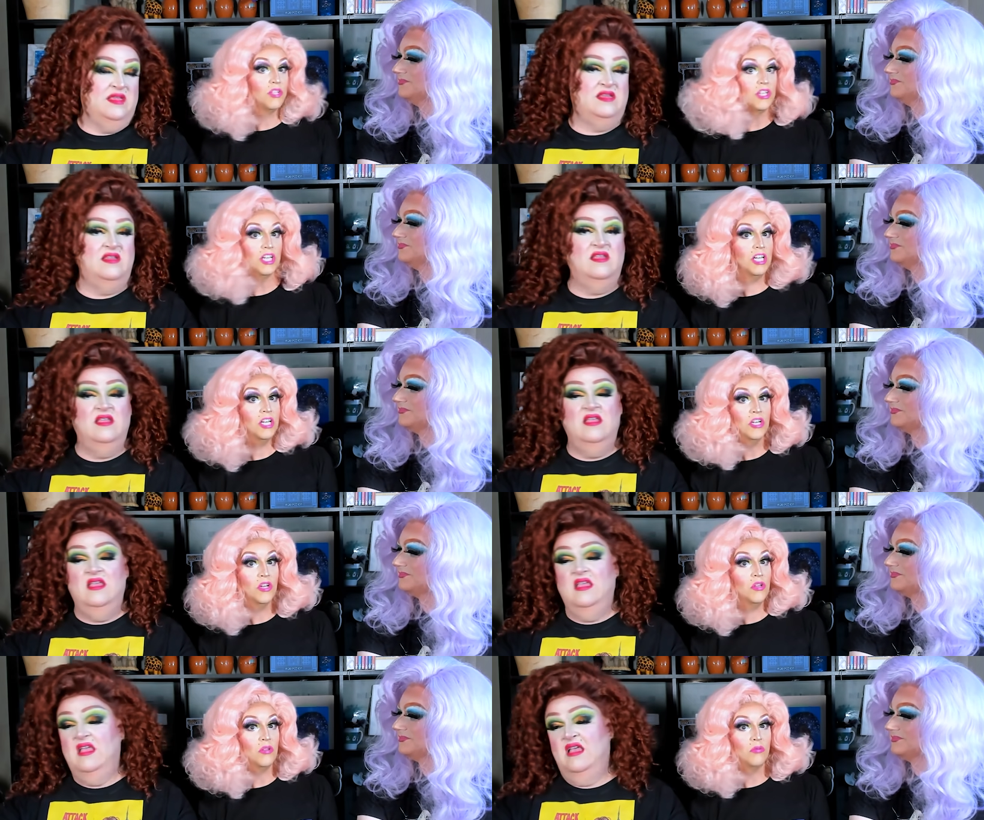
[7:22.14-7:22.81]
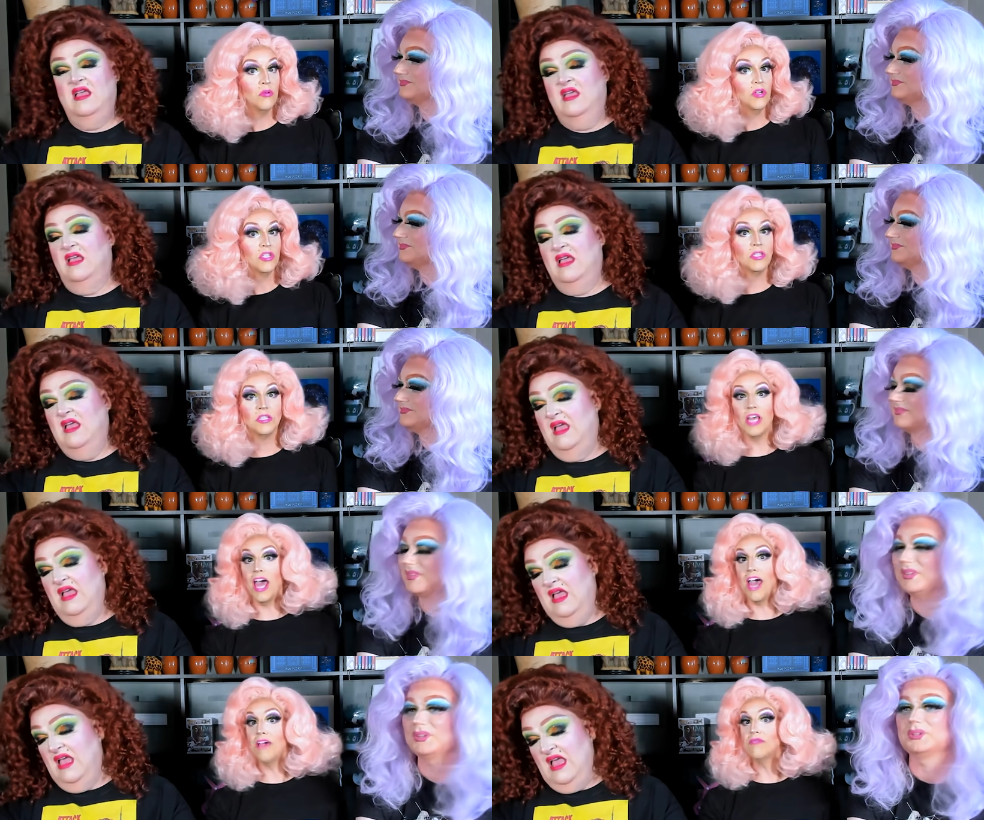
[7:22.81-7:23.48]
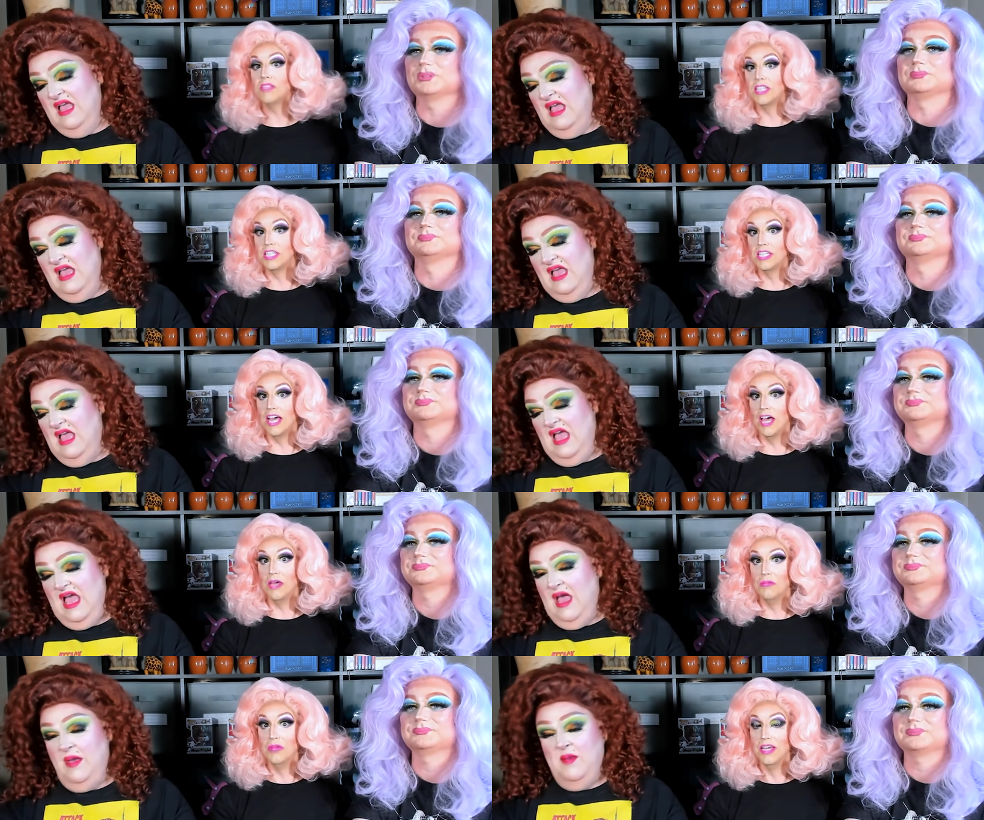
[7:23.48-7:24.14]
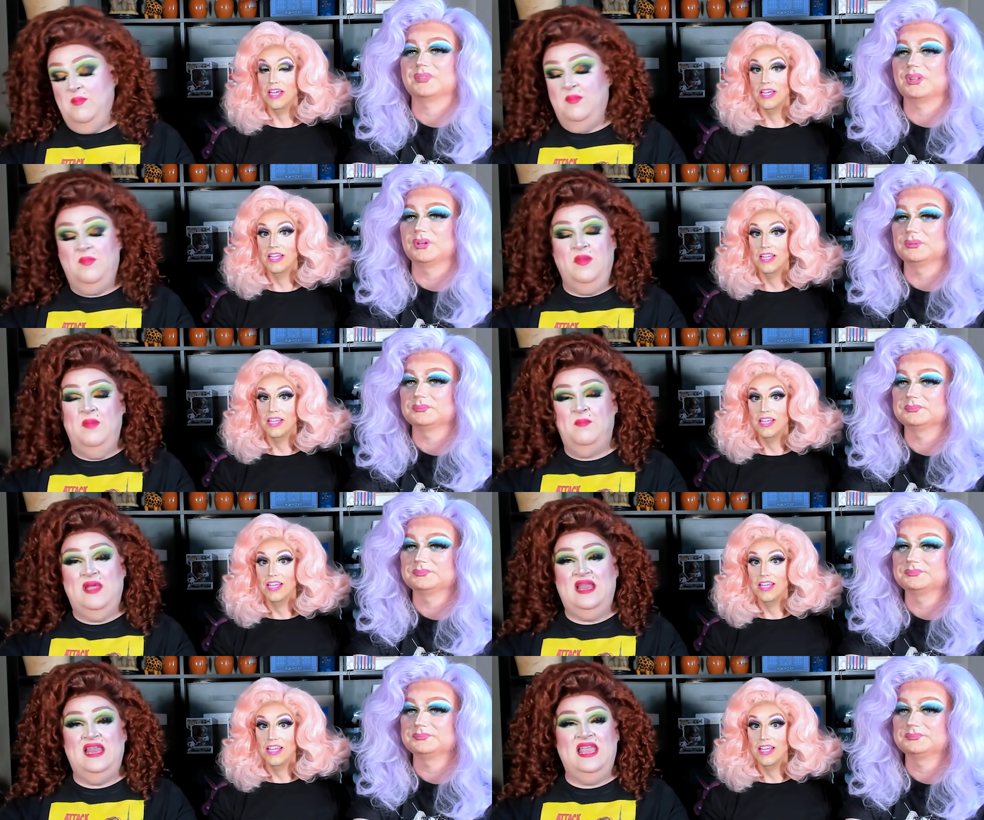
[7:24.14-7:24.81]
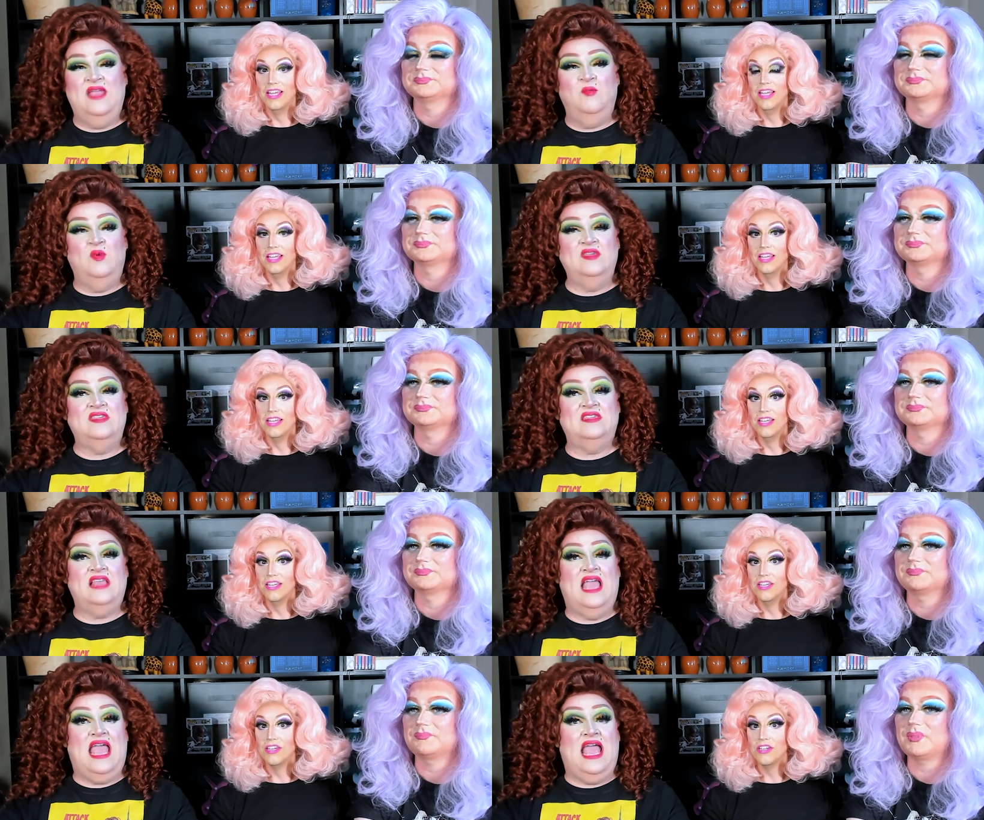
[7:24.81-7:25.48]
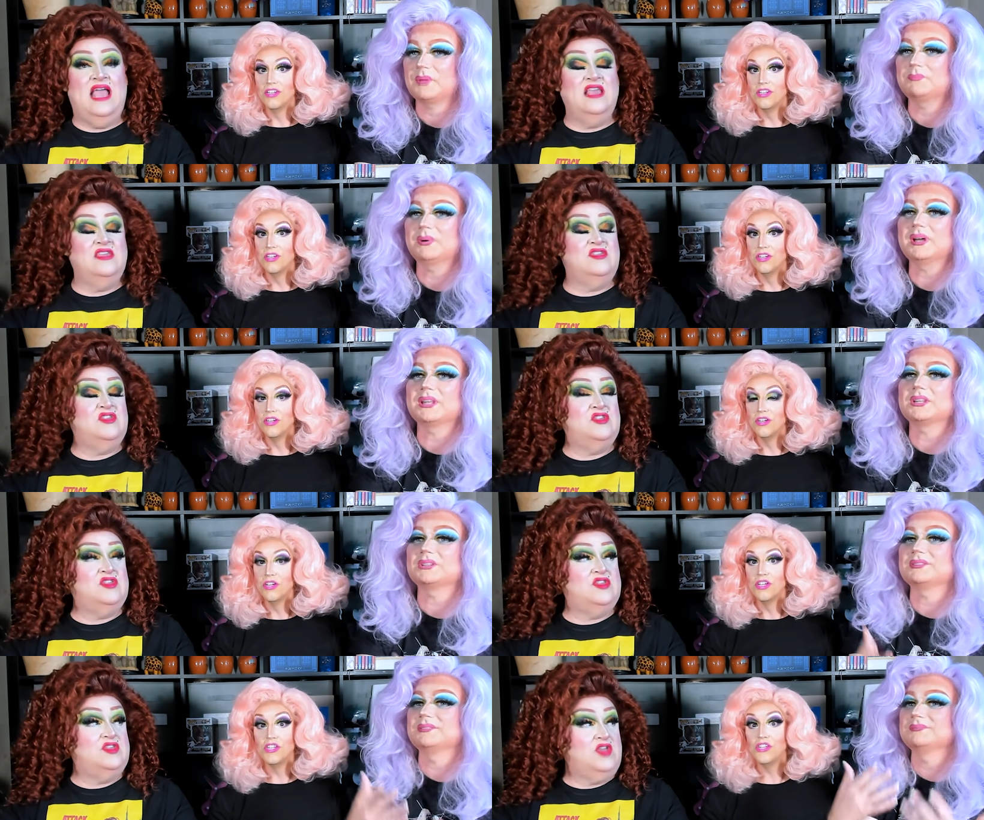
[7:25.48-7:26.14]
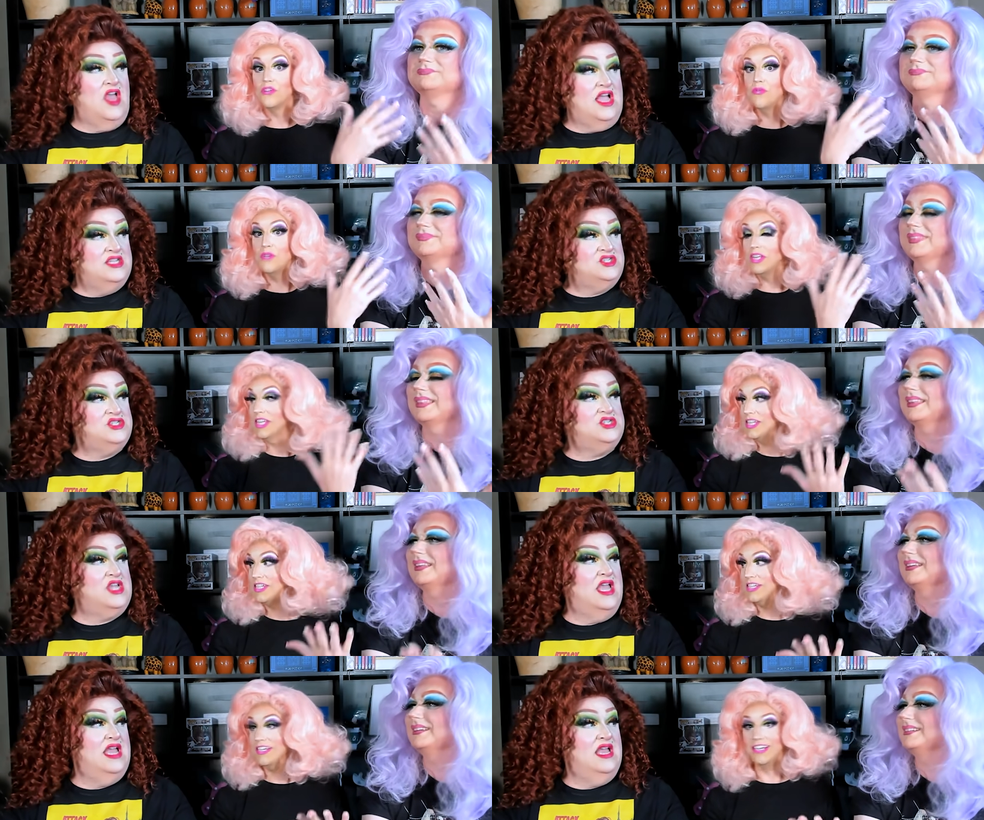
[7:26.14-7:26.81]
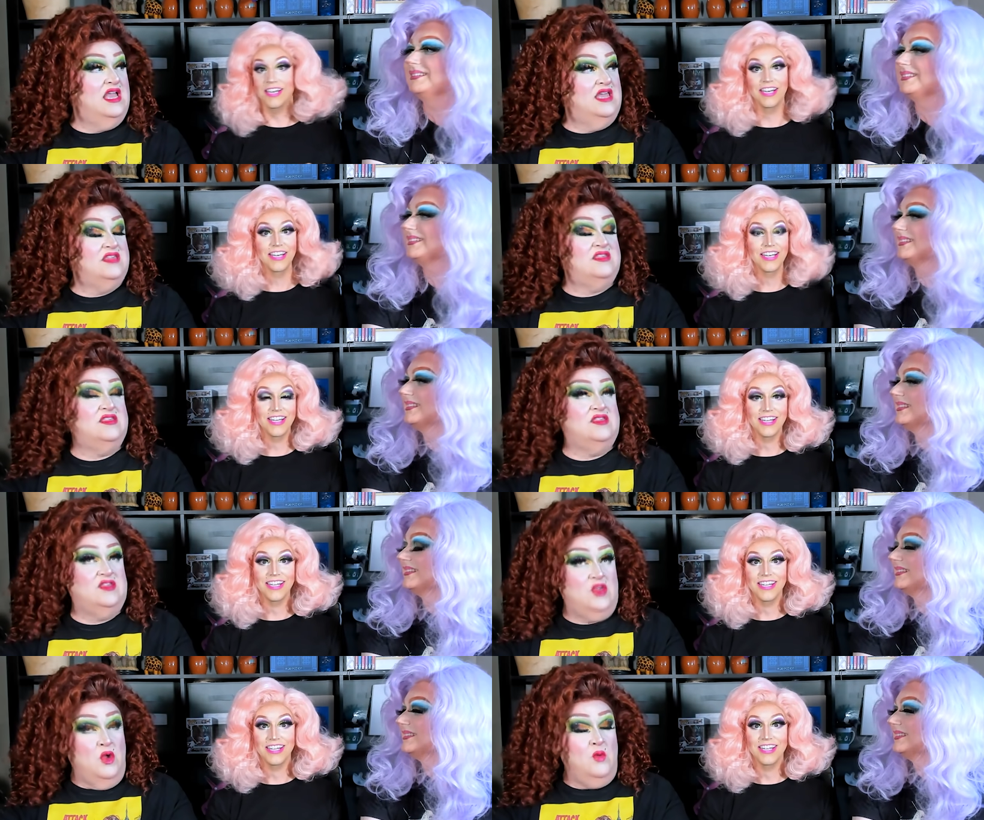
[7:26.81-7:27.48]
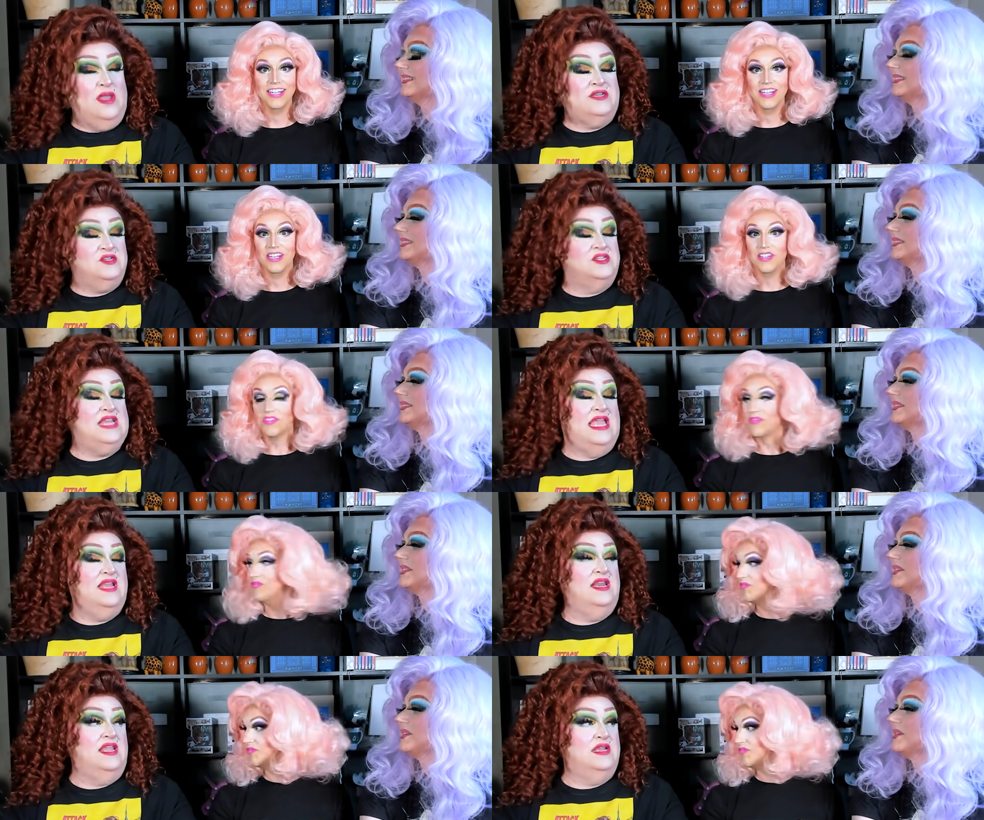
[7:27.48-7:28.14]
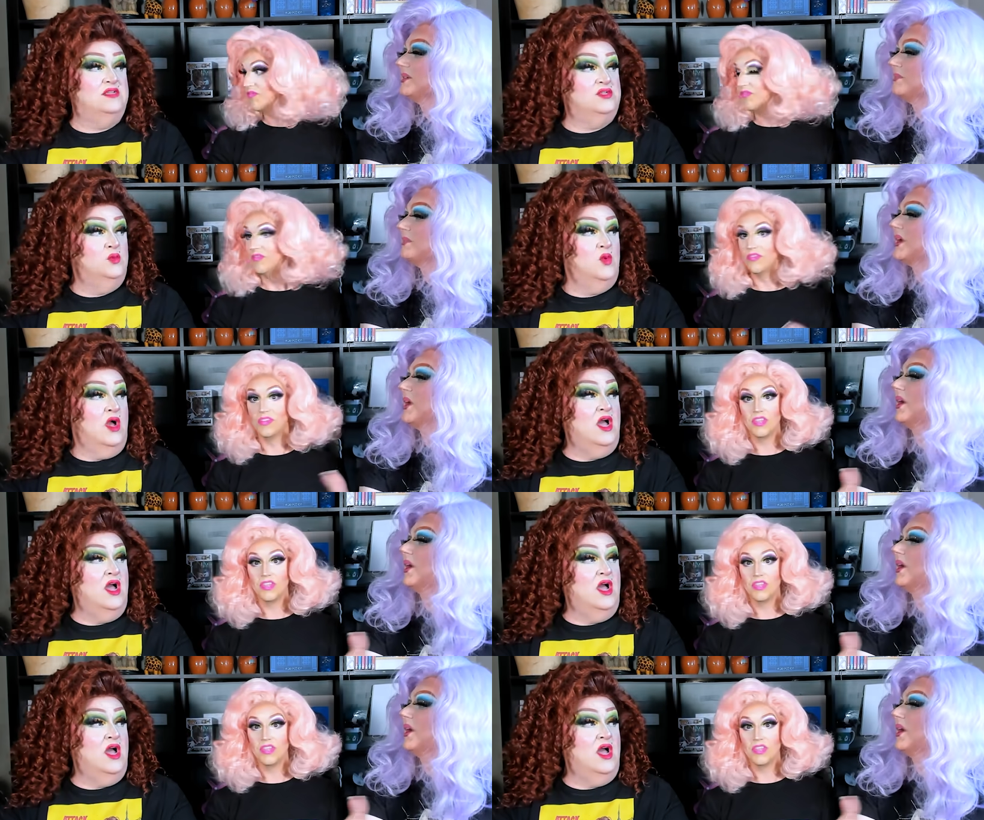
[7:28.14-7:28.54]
Speaker 1: and she didn't know the words half the time but it was but such, really did so entertaining to but